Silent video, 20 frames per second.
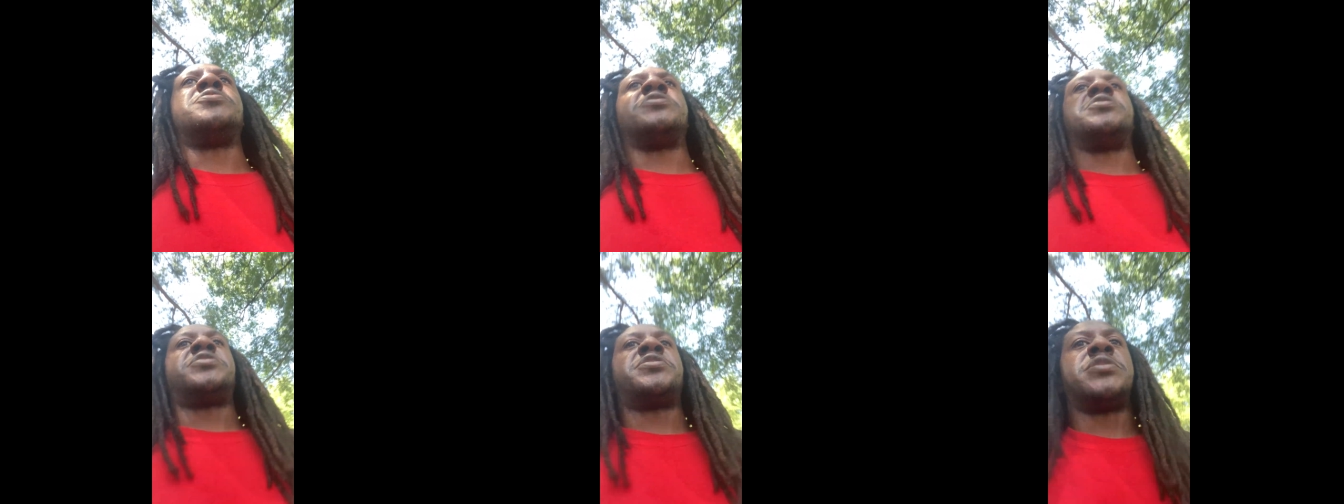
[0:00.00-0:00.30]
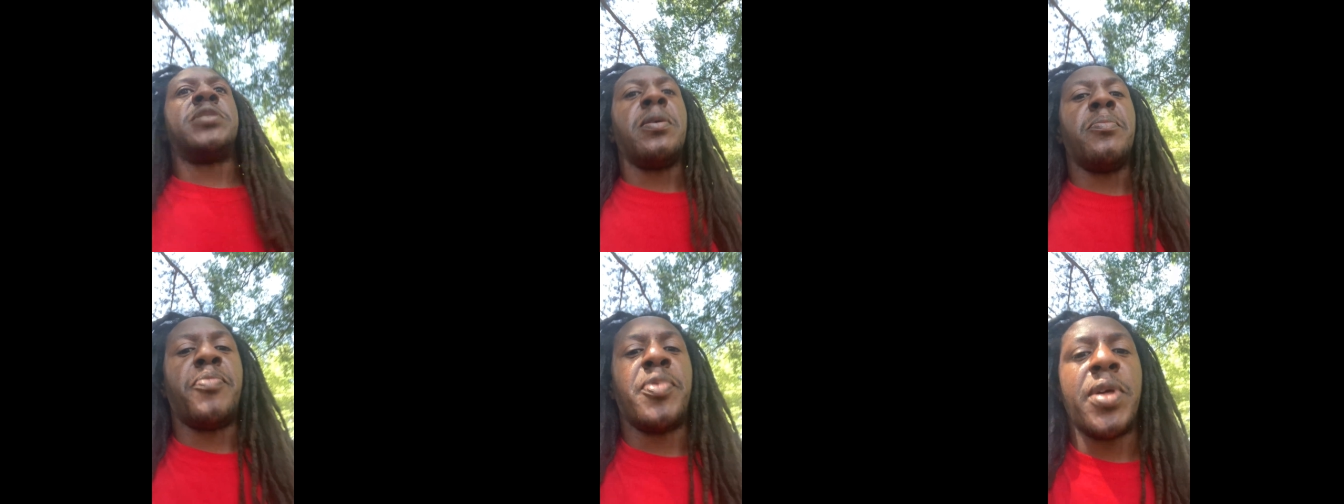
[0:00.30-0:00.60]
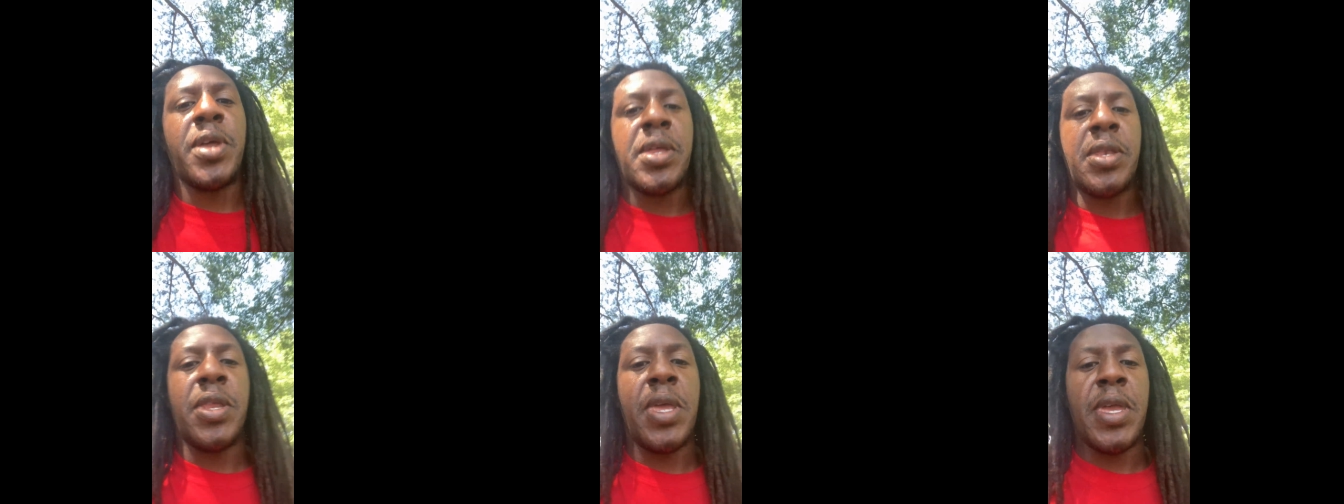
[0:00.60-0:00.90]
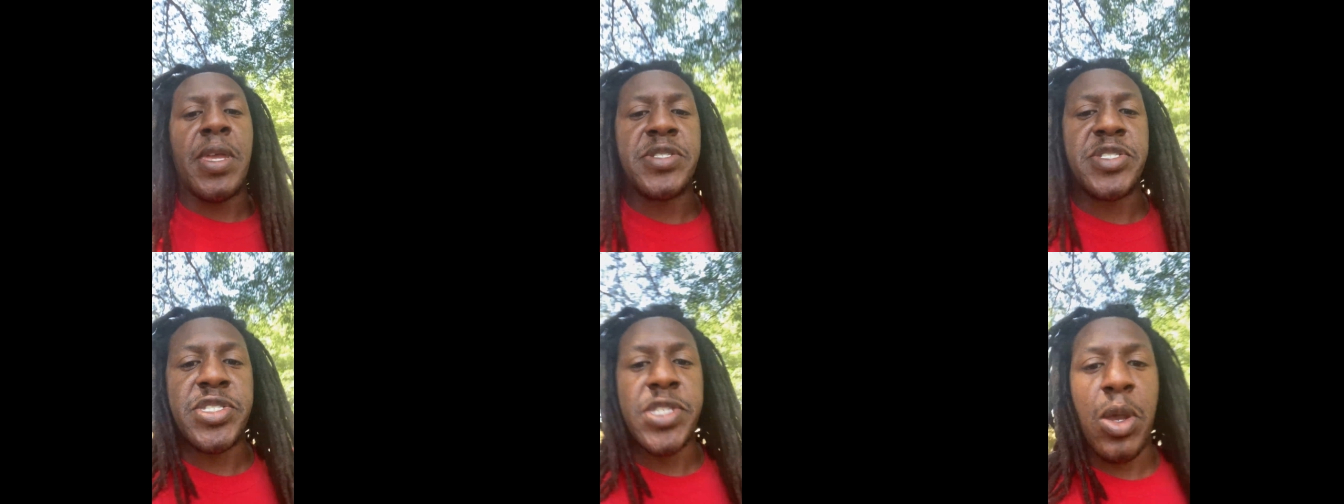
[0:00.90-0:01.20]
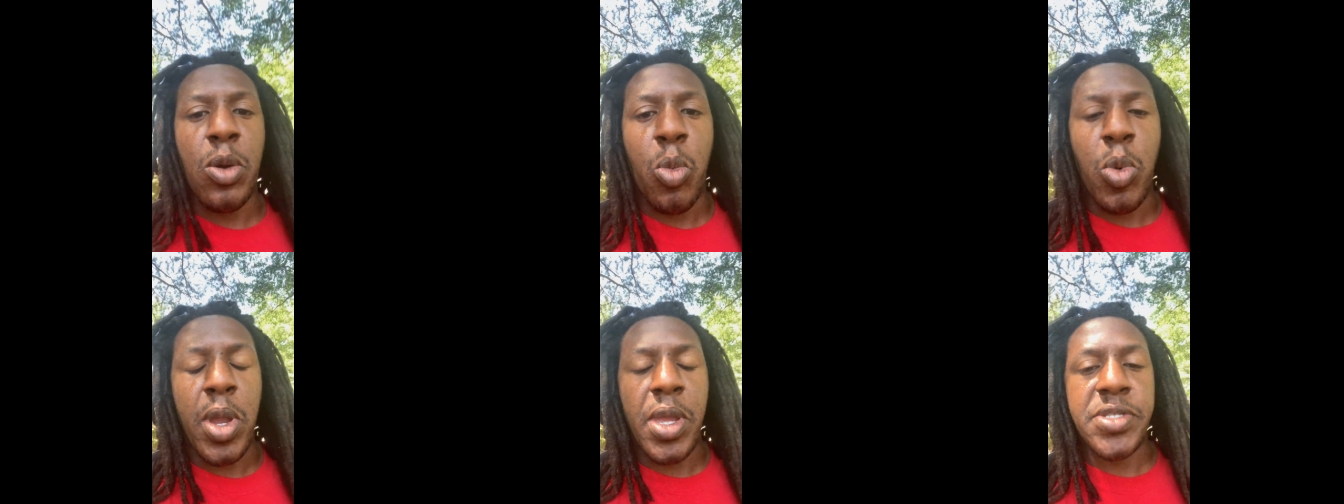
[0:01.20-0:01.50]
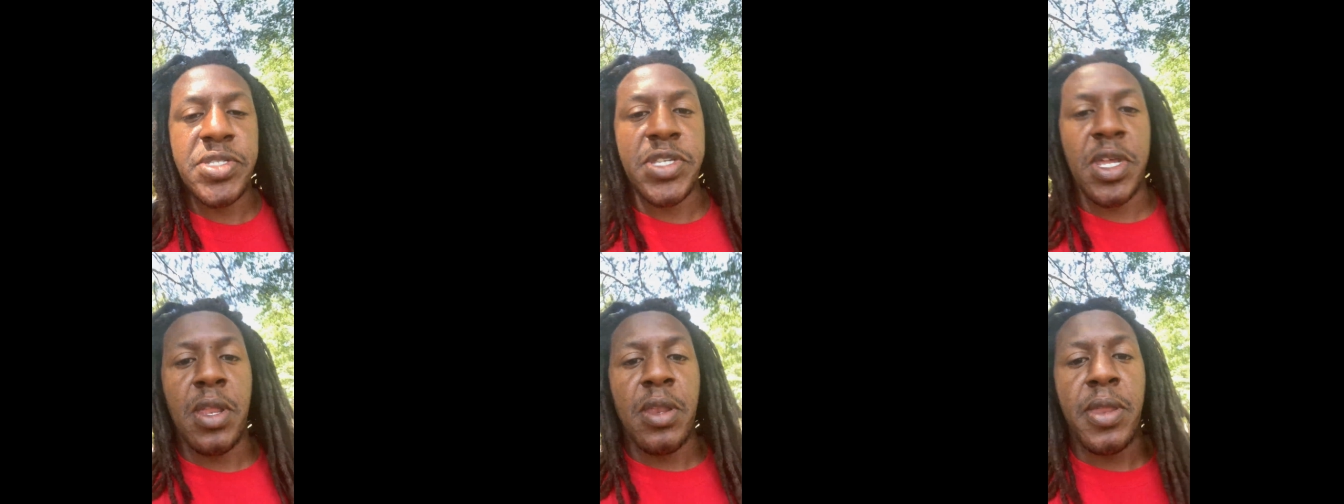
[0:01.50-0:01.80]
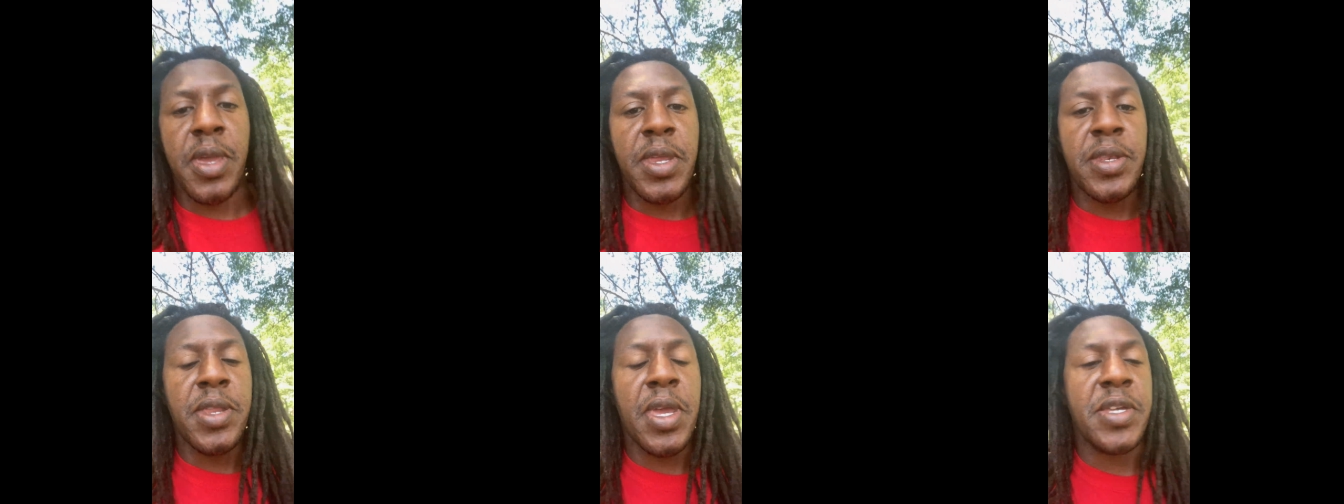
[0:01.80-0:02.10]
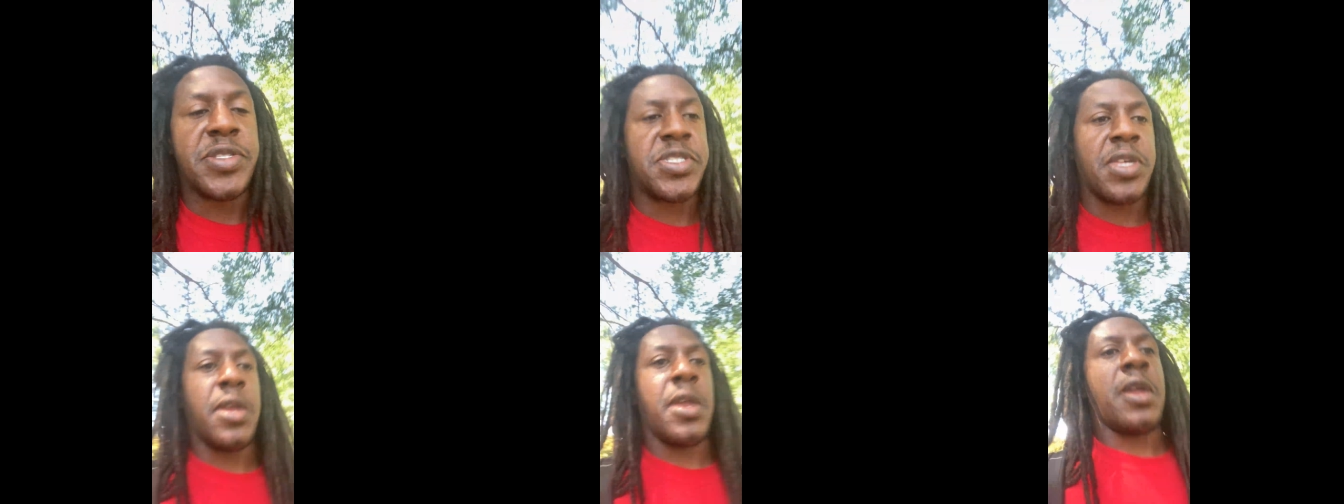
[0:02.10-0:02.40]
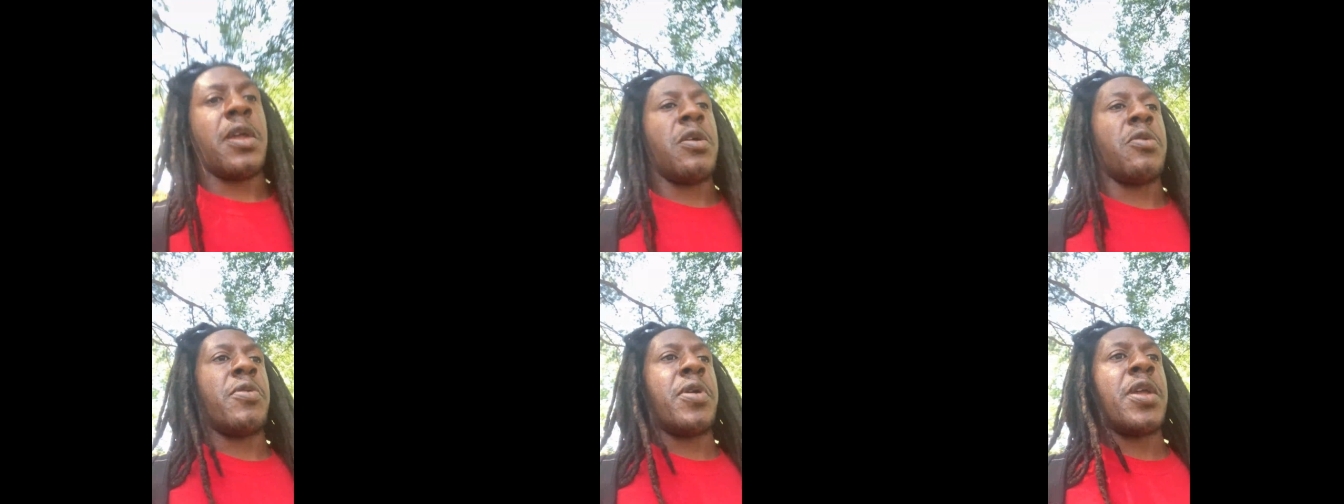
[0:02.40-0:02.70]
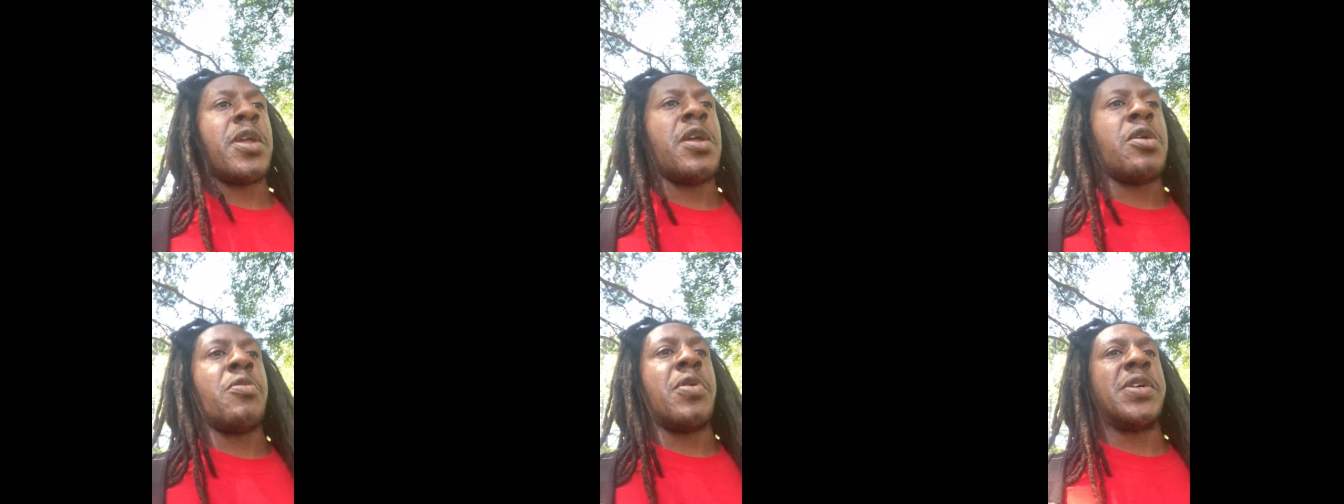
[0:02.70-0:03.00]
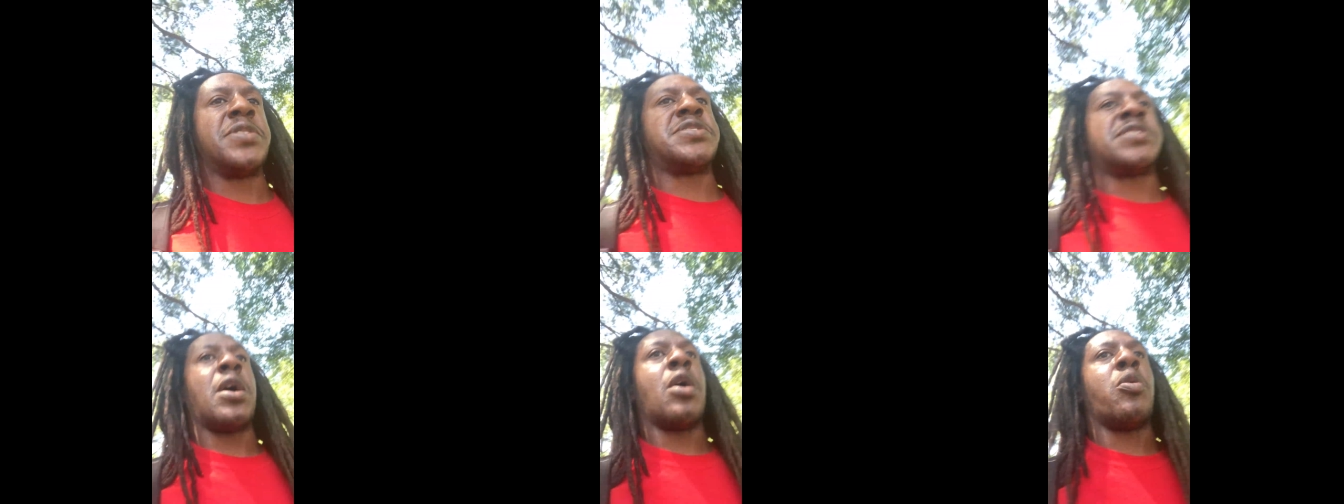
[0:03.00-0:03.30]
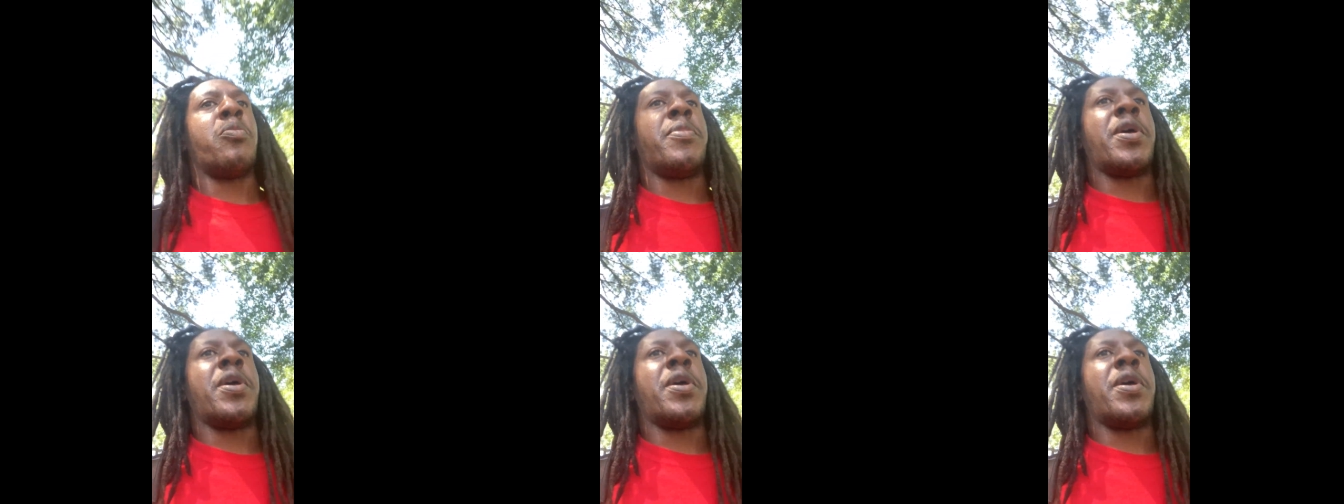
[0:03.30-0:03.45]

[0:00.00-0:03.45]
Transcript: just simply need someone to lend us an ear and hear us out,